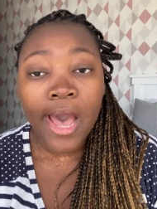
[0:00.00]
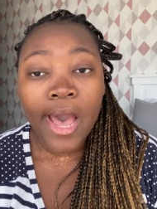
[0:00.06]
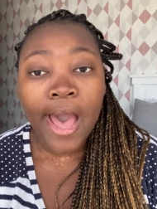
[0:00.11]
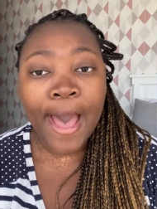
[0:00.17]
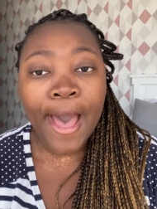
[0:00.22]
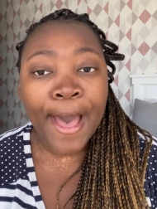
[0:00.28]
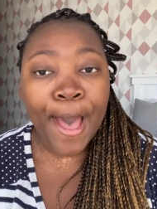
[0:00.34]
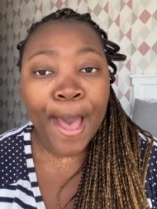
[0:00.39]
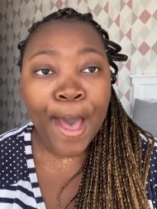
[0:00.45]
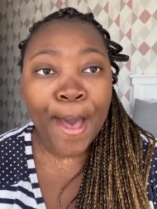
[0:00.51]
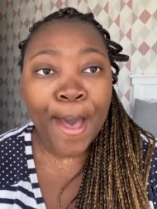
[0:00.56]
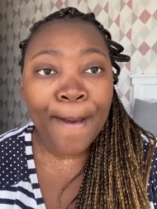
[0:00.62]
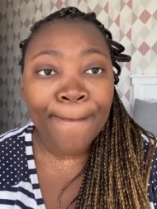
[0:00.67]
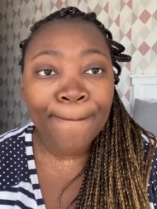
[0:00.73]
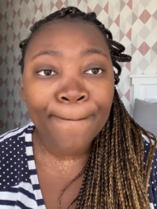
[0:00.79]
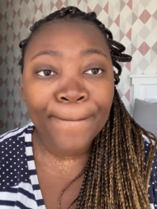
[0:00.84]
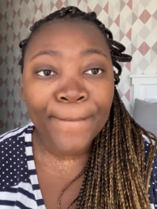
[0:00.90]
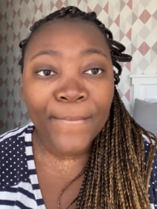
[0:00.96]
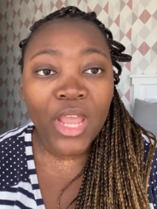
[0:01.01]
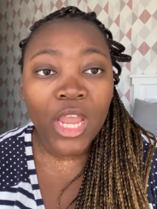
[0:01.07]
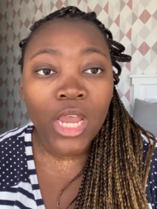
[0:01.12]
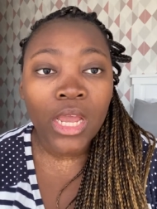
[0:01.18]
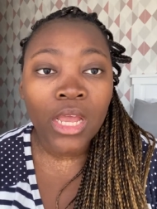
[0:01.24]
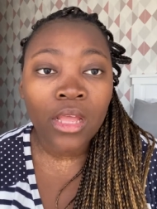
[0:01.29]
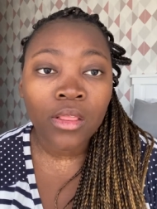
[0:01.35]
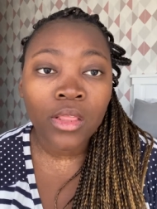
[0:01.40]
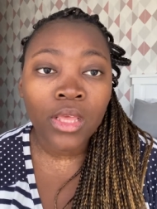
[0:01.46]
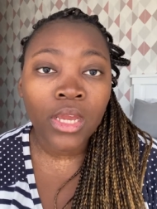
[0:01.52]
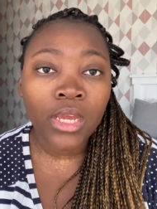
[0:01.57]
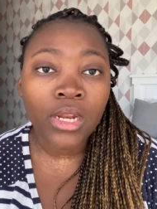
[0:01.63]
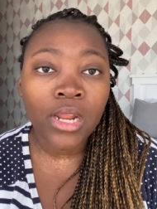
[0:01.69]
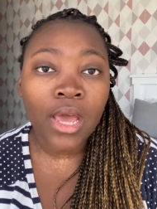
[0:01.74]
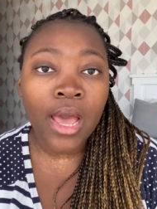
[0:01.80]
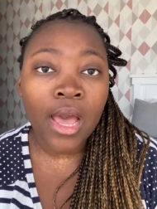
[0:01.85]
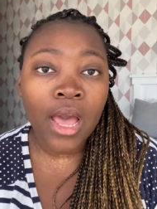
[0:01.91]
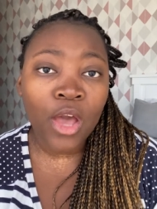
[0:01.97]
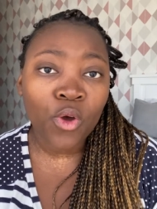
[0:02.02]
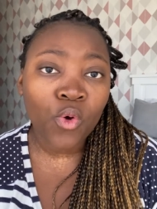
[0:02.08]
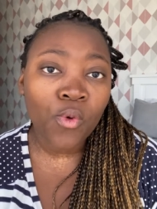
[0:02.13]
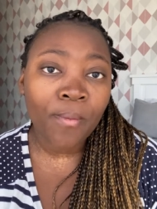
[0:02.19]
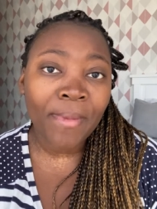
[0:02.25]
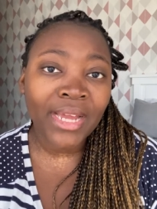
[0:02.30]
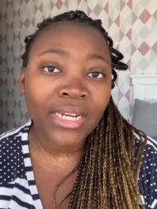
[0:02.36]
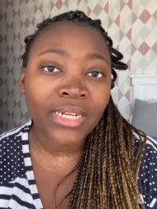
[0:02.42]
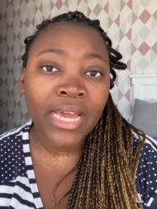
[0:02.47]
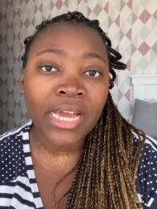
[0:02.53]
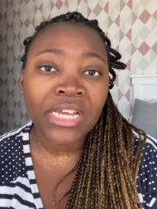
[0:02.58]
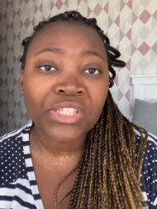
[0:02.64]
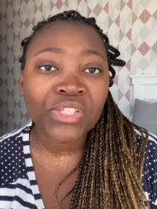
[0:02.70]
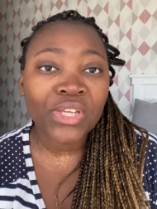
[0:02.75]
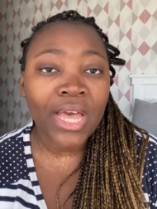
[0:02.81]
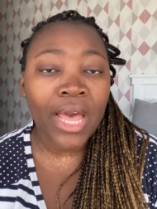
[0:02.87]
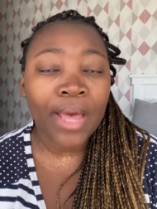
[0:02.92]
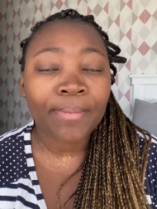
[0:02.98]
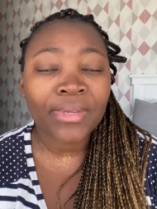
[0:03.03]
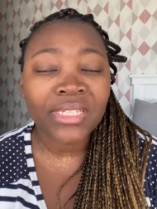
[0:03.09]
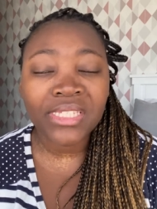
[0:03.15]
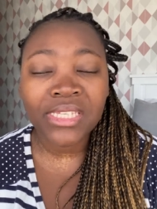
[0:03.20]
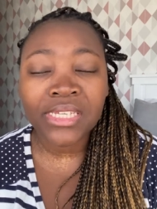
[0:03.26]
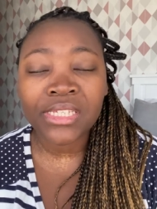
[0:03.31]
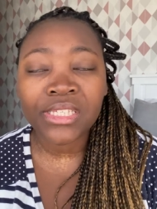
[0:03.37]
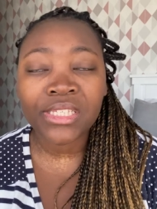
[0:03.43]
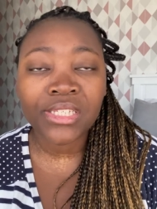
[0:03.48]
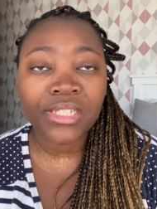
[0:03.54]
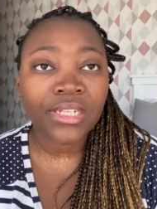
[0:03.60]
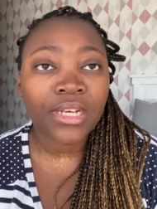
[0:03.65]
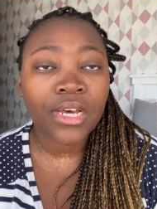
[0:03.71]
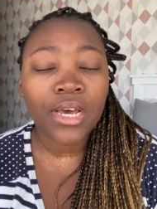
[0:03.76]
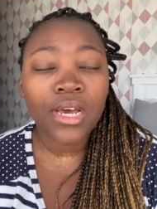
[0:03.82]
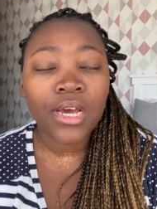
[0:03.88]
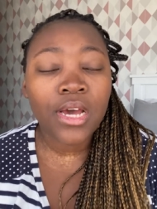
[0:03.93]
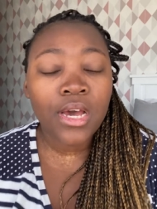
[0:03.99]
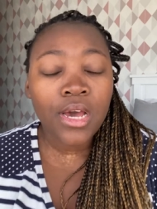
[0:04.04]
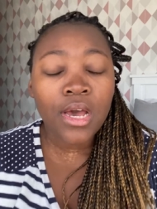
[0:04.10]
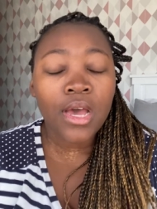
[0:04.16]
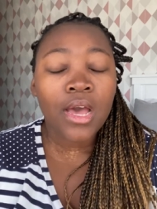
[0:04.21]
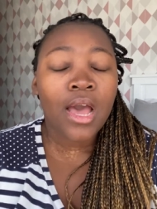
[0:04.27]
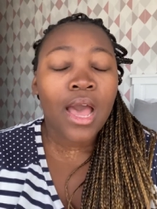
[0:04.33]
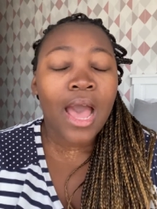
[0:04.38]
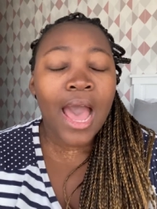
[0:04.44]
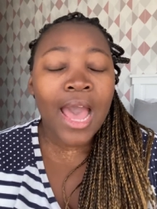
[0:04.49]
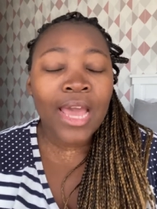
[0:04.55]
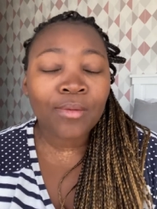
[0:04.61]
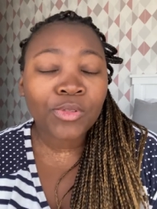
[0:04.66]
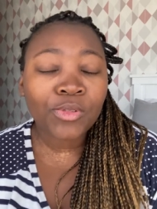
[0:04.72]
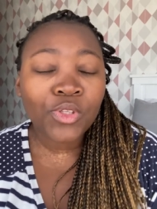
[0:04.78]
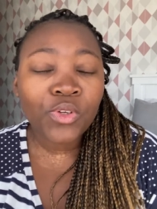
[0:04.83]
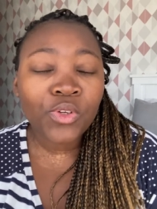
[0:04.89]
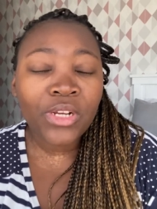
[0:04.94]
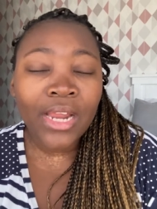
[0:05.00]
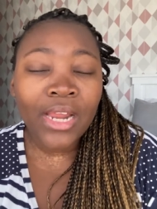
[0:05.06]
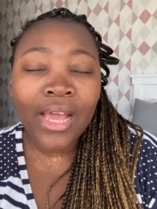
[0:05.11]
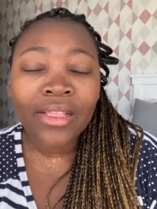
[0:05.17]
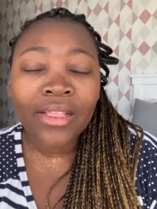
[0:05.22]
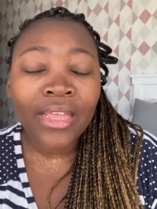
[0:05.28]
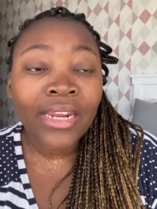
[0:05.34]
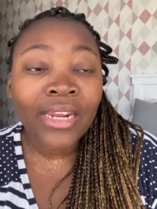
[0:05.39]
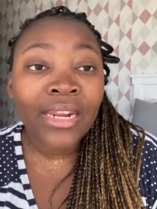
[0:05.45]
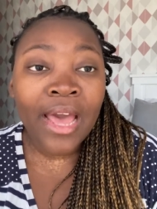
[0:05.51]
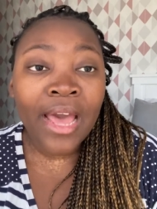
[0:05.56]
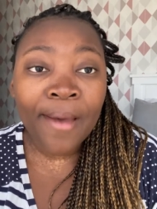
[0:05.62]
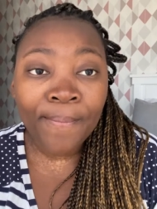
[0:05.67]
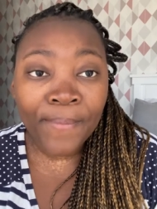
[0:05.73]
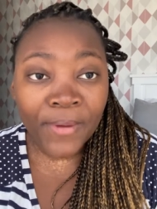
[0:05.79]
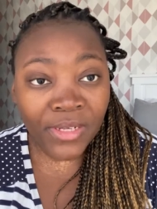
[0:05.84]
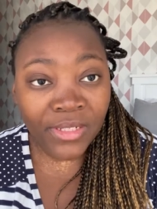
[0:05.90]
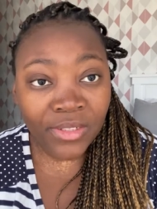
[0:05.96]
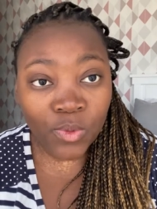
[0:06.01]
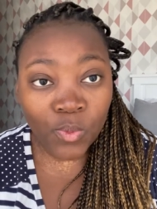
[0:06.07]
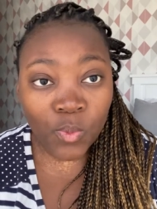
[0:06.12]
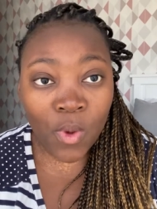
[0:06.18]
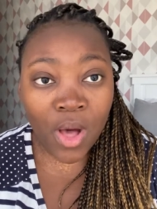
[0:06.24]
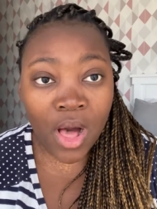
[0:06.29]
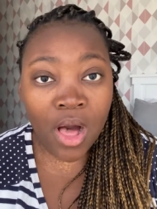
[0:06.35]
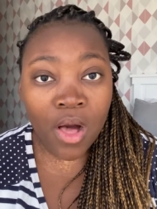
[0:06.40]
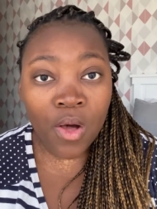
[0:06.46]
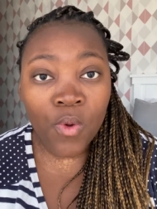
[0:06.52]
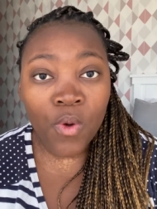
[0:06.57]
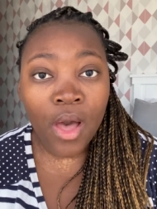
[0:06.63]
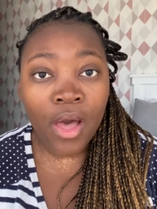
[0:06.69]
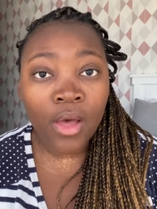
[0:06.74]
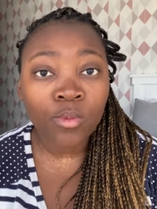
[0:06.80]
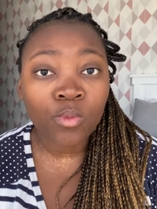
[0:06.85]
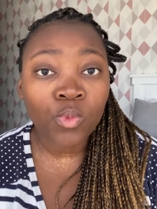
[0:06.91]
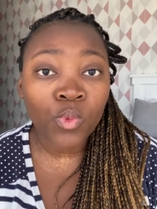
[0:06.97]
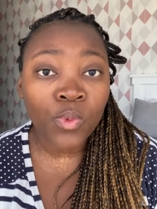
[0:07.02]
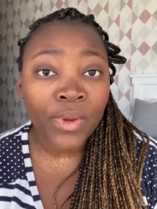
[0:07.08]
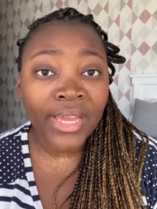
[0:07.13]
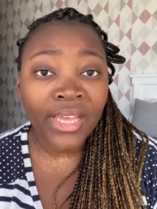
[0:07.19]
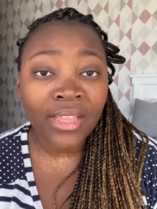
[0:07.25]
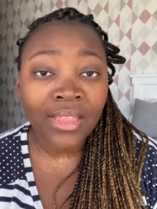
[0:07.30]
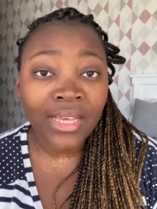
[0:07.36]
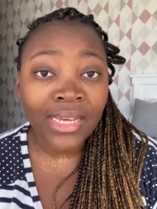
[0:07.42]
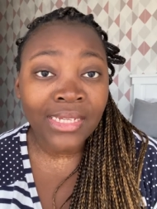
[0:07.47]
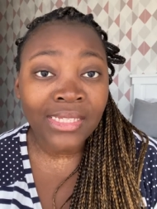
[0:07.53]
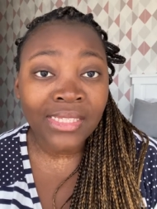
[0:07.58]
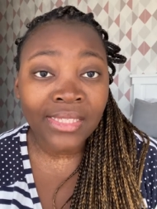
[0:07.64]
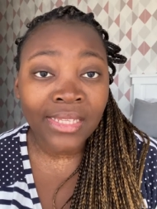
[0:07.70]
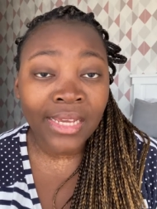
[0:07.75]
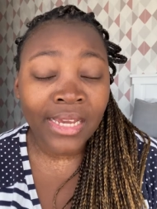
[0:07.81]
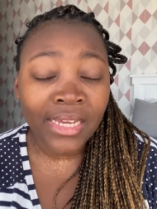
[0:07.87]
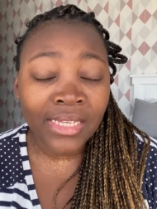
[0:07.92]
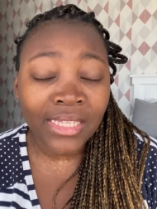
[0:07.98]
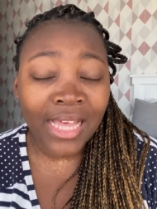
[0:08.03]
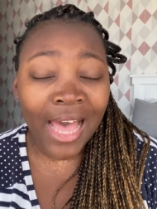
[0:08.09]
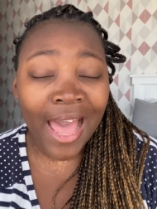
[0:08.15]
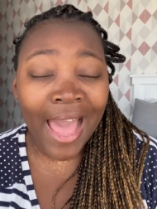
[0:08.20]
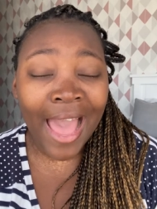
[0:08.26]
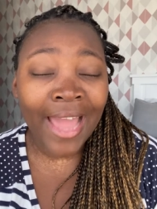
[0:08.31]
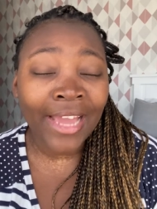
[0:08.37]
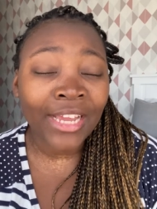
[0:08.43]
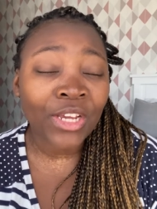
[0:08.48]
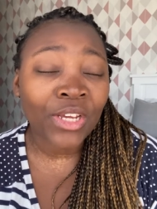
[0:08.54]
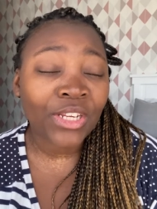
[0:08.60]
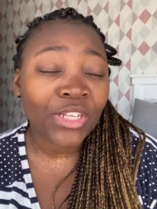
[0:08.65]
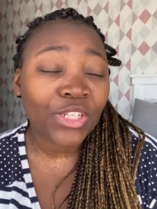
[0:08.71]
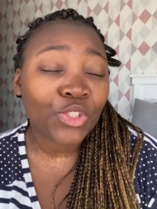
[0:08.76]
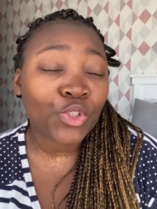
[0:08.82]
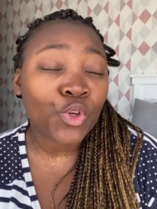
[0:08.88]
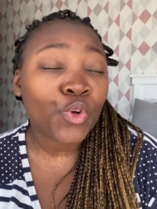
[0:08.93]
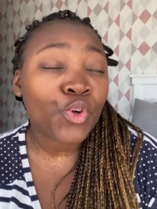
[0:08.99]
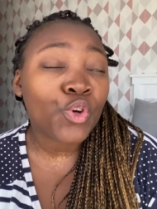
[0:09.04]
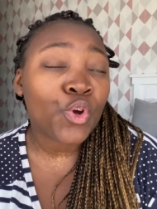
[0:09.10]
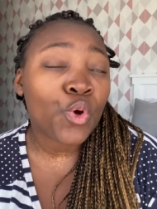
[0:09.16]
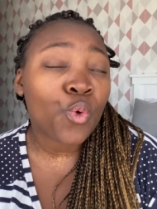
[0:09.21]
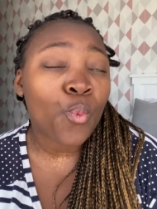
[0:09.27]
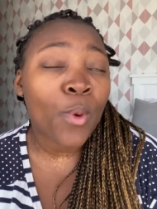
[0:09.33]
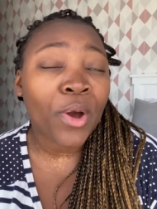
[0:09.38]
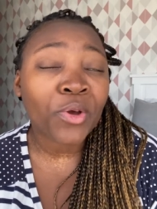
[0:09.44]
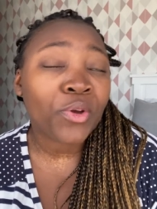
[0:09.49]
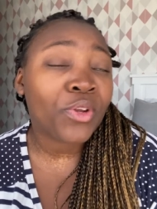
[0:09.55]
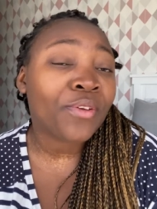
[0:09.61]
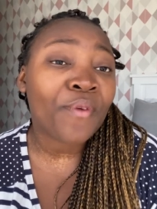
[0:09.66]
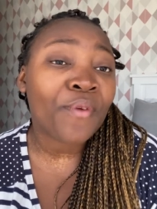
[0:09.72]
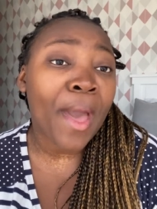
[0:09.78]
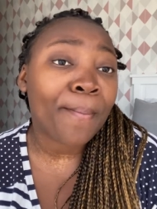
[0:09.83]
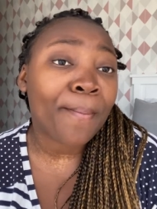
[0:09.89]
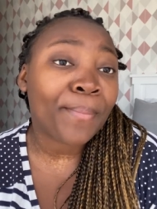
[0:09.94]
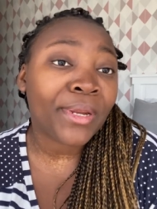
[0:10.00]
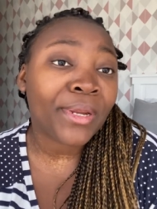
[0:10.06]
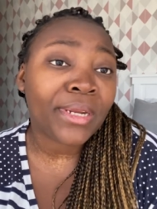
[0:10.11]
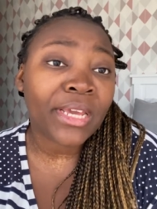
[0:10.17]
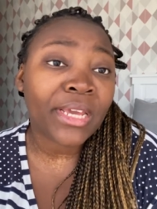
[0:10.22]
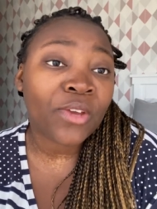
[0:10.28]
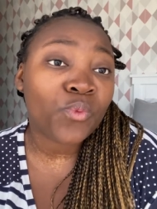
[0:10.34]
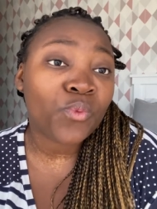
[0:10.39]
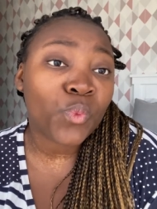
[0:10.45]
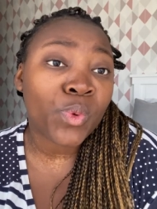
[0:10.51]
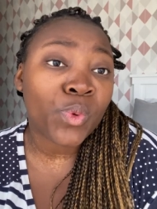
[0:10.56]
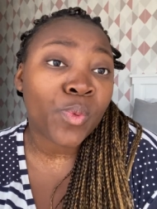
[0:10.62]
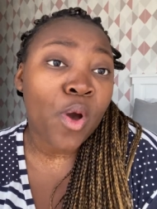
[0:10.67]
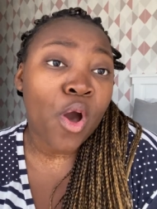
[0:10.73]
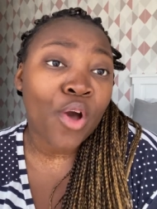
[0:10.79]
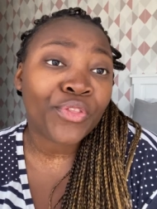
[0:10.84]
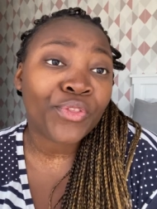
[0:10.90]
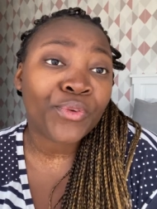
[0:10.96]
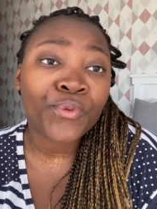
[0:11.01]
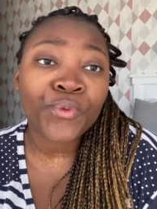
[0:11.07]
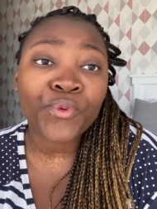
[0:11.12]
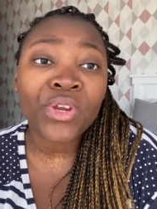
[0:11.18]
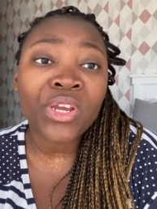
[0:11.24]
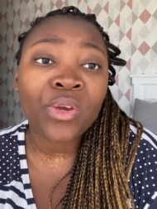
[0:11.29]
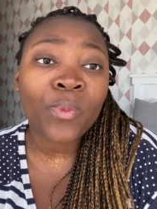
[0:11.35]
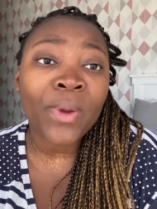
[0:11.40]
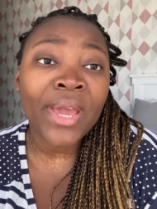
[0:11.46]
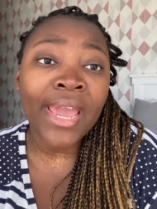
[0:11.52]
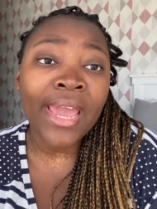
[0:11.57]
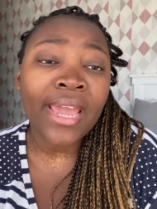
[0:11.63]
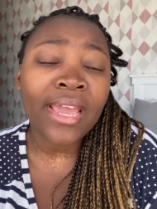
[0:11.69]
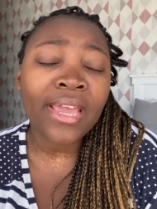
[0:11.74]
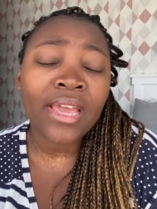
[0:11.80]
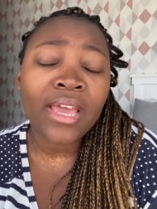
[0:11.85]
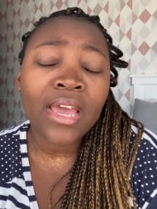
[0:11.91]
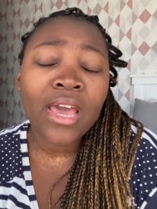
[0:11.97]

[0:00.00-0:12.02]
um and then i called my dad to come assist i am so glad that it happened while um, we were in the estate i don't know what could have happened if we were on the freeway